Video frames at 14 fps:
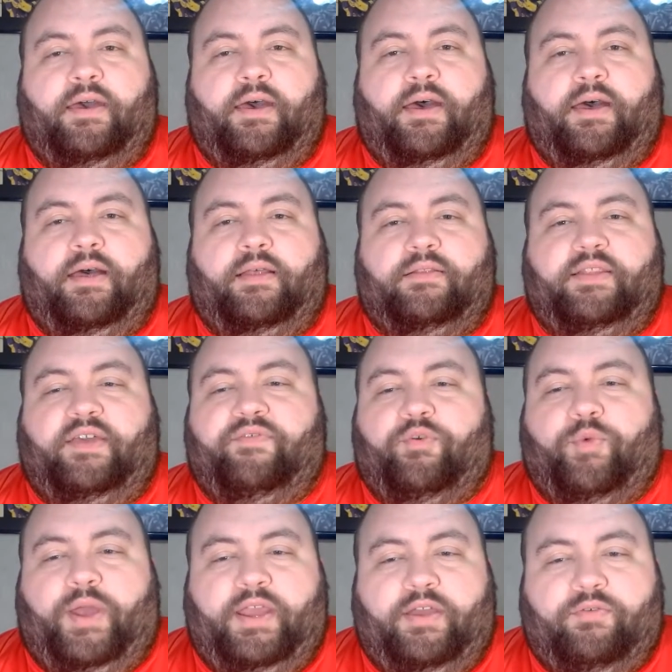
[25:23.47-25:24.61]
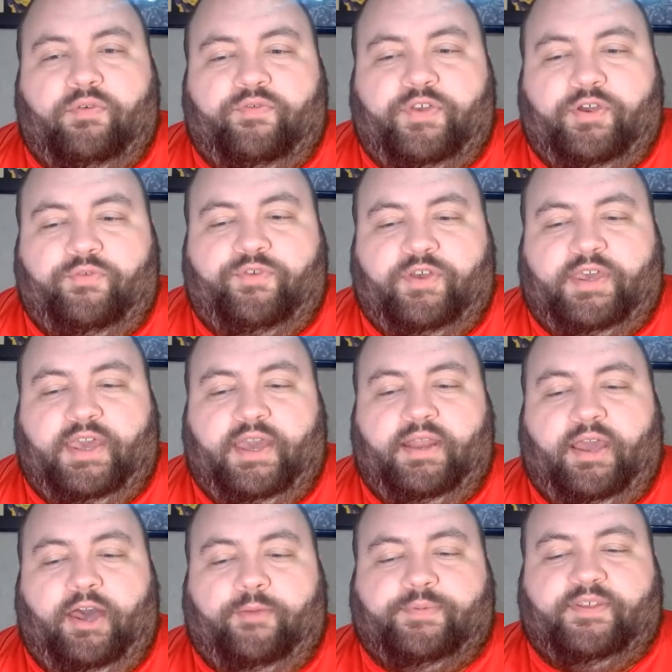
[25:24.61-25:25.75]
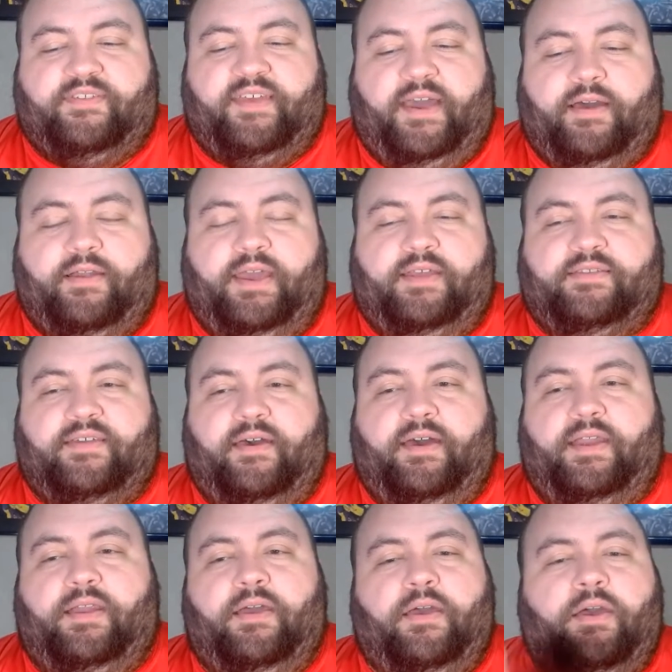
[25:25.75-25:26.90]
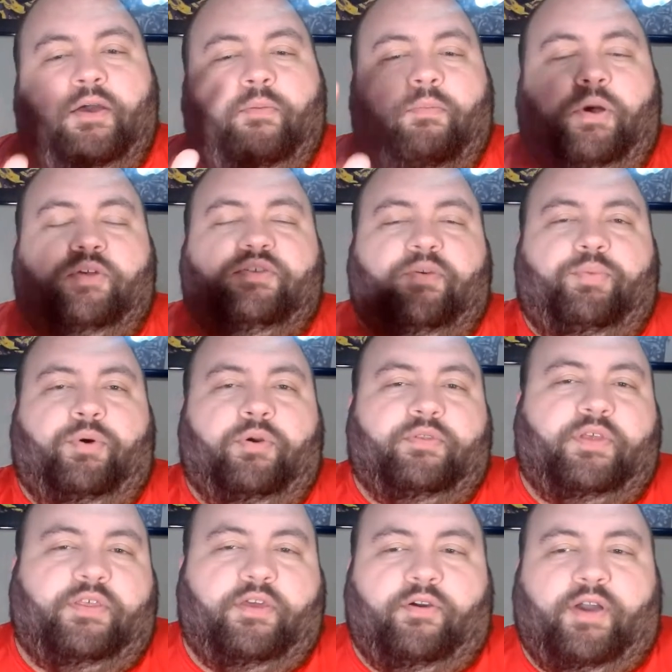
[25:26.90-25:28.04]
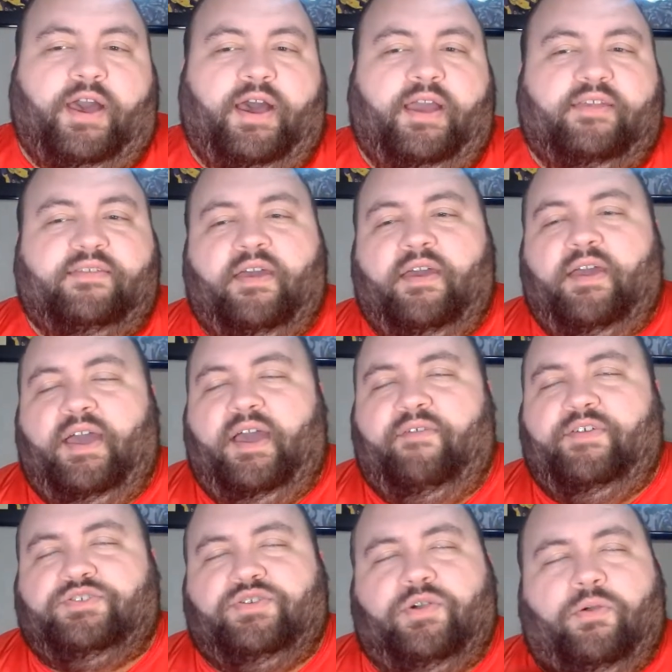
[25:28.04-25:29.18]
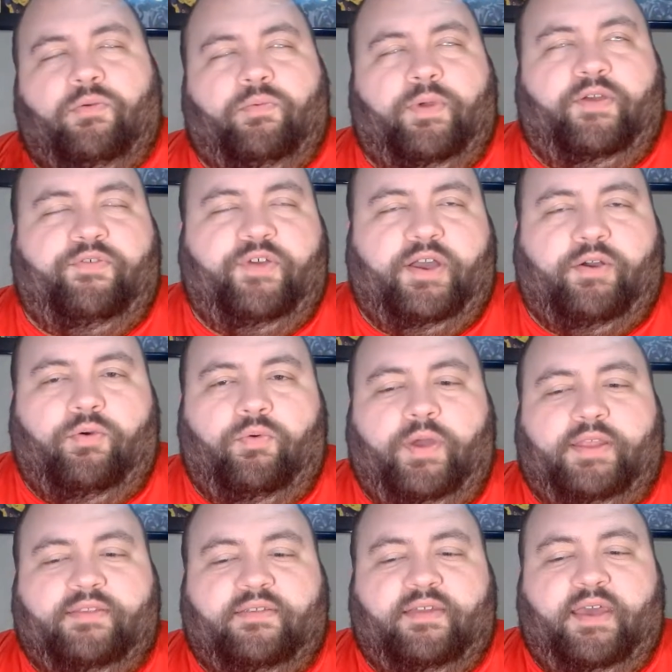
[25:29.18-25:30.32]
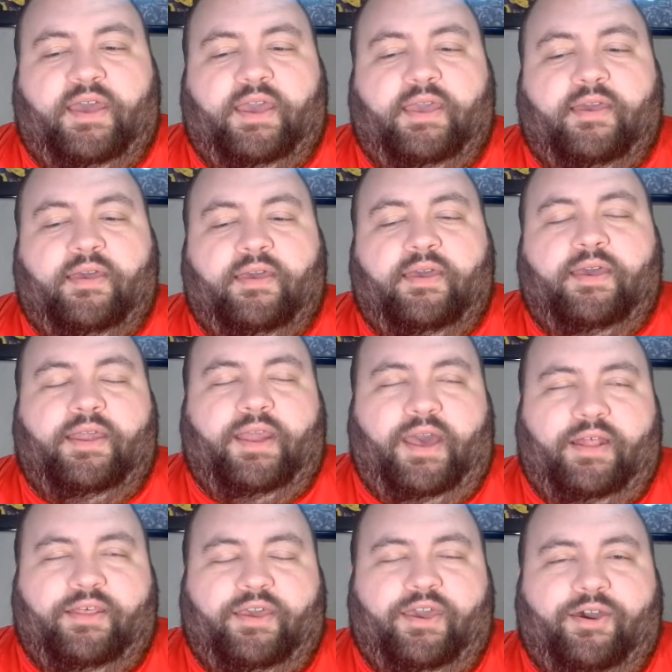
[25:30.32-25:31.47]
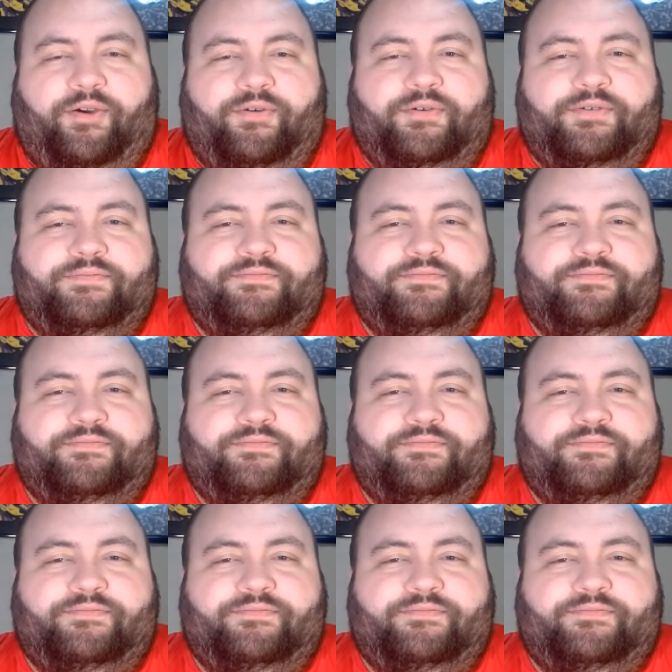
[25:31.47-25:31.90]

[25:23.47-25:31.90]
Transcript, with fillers: Uh, leave a rating and review if you can. It helps us out a ton. Most importantly, though, guys, have a terrific Wednesday and LEO.